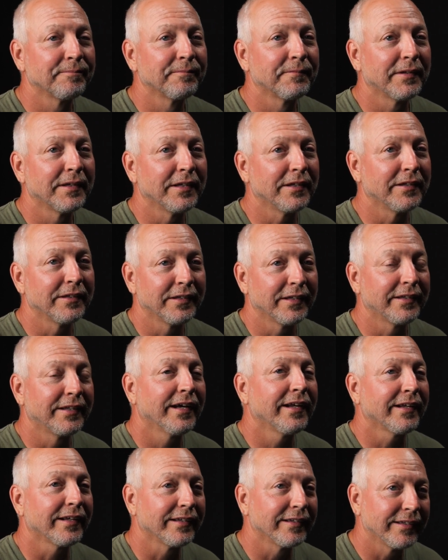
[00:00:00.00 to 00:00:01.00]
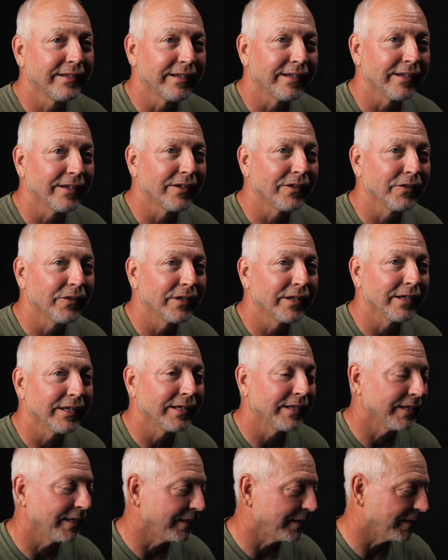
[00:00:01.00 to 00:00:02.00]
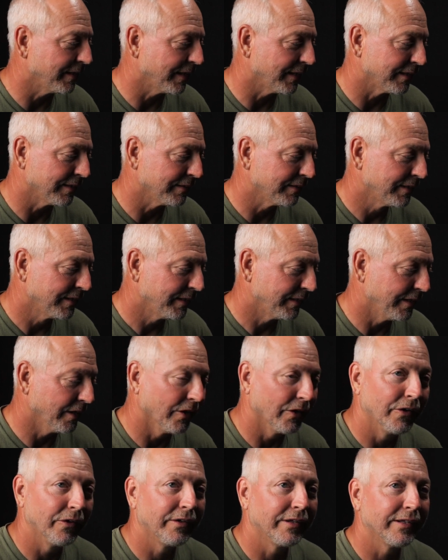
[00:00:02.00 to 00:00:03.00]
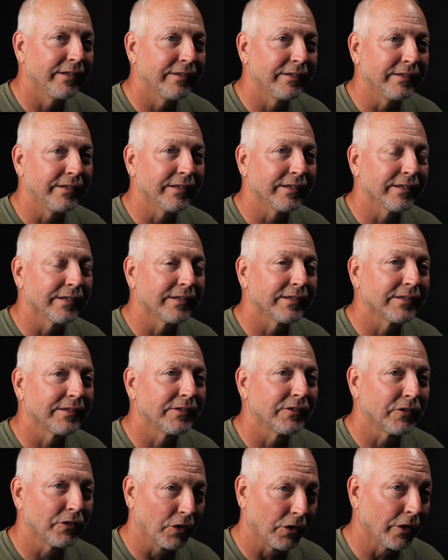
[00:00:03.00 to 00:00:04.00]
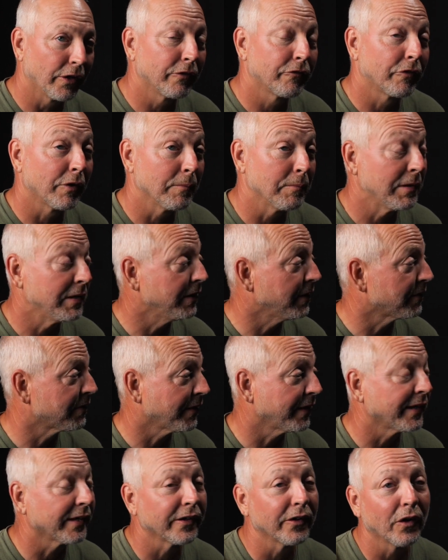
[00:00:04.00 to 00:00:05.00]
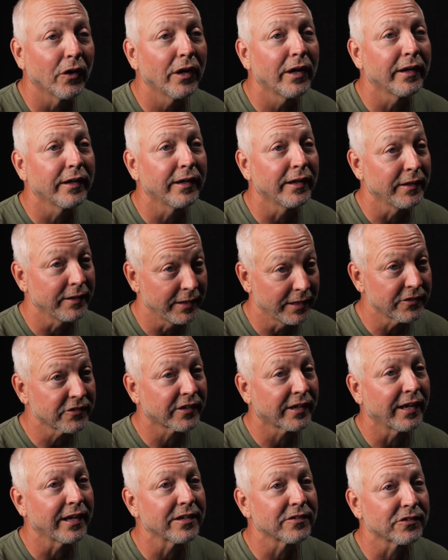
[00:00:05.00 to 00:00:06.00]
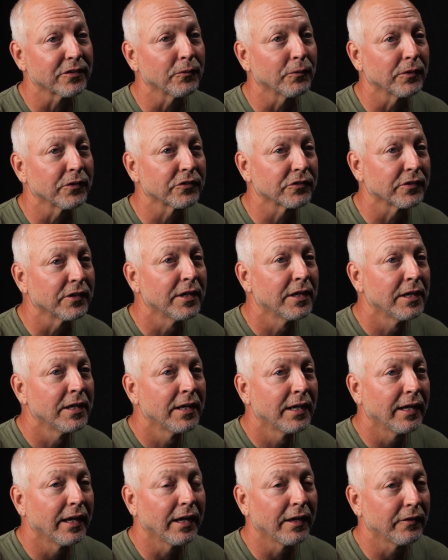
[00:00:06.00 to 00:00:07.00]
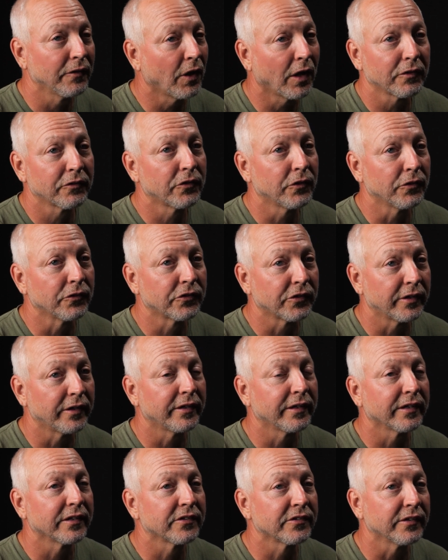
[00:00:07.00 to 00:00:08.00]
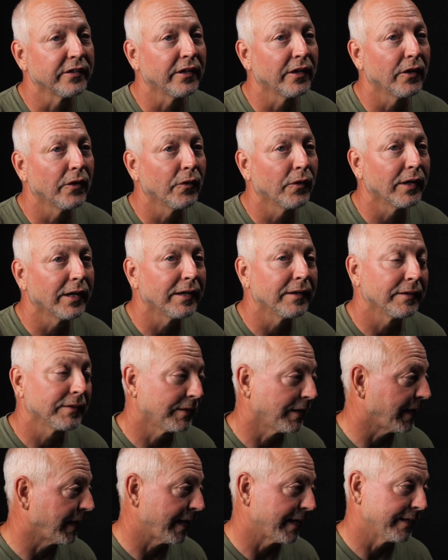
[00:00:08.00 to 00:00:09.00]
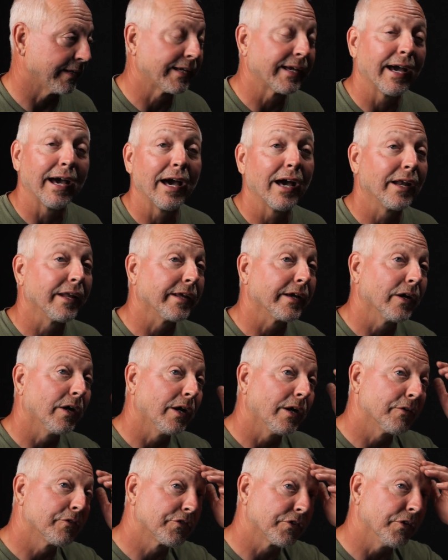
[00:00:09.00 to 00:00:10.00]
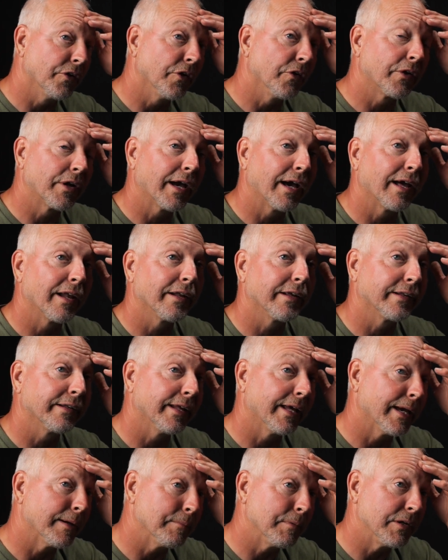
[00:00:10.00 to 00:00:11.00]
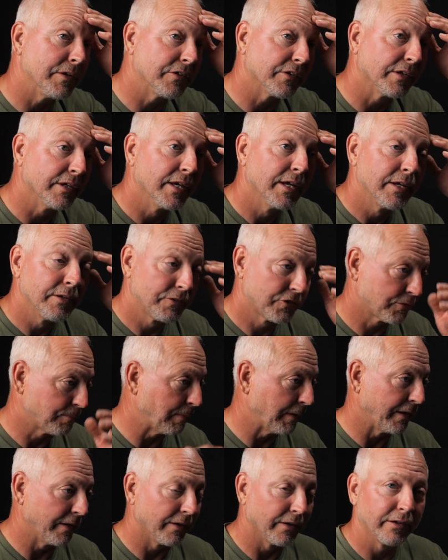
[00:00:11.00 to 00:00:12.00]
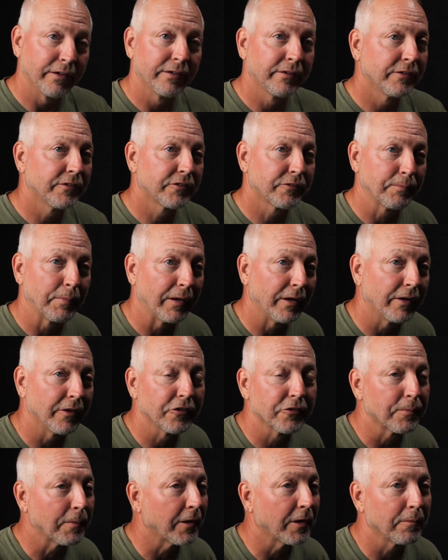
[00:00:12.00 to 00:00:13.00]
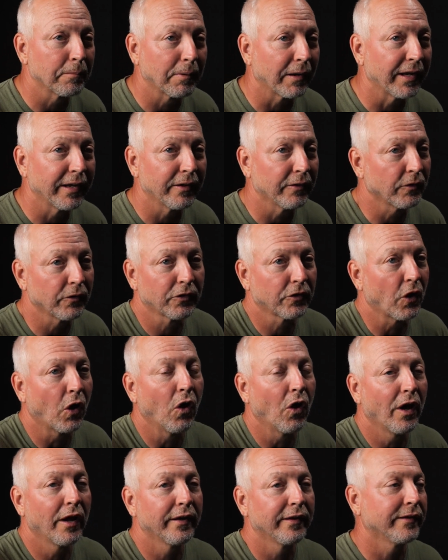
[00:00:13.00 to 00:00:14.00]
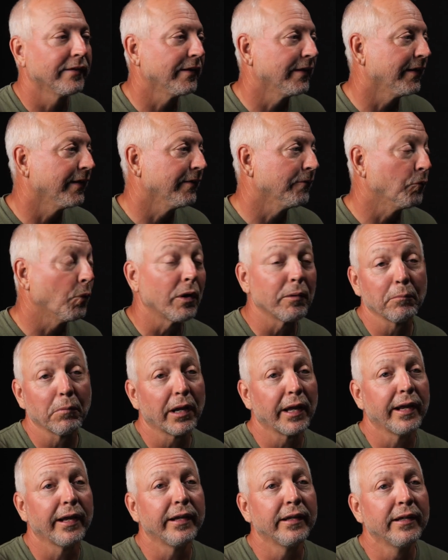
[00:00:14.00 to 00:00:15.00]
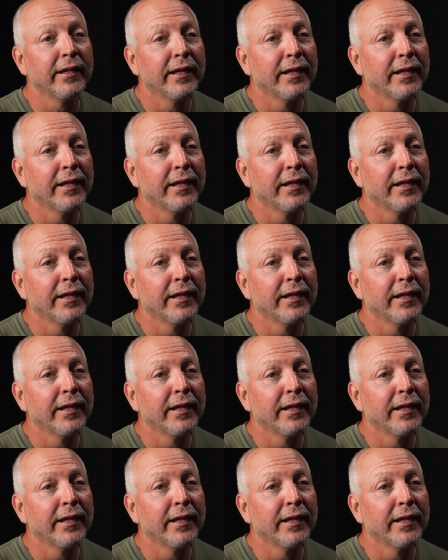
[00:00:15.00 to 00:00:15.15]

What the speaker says: You done it, and you own it and you learn from it and you thank God. And in this case, it was not too serious. I had the cowling off, so no cowling damage. Spinner and spinner plate gone and 1 blade.